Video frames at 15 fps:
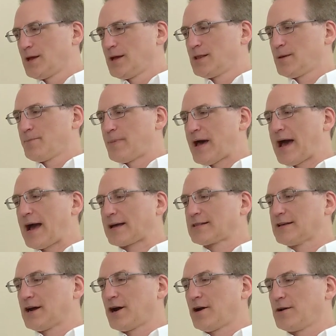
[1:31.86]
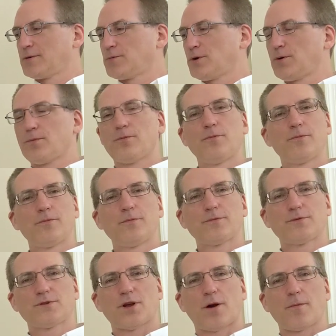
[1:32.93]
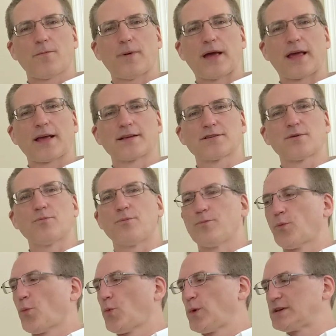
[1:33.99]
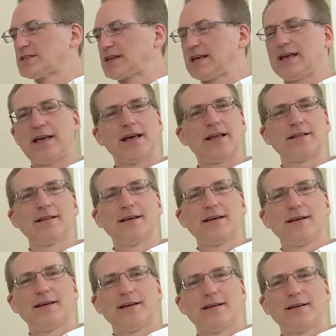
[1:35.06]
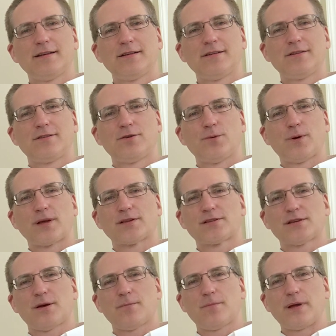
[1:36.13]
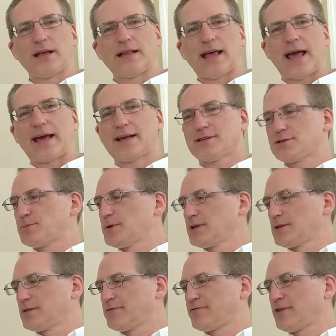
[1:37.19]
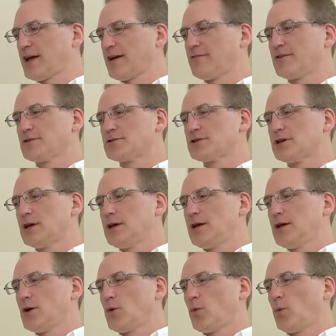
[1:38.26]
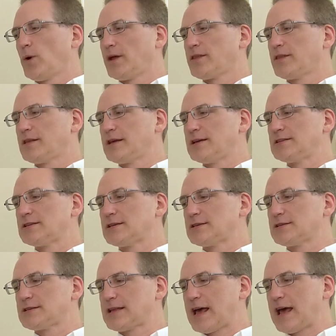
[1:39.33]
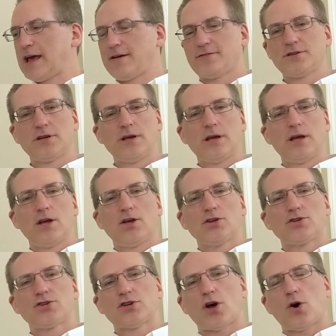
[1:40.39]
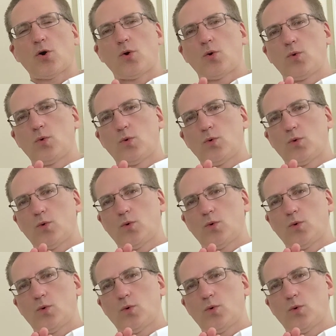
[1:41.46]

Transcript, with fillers: in the back there, and we'll start making some whiskey and doing some enhancement of the flavors with these staves. So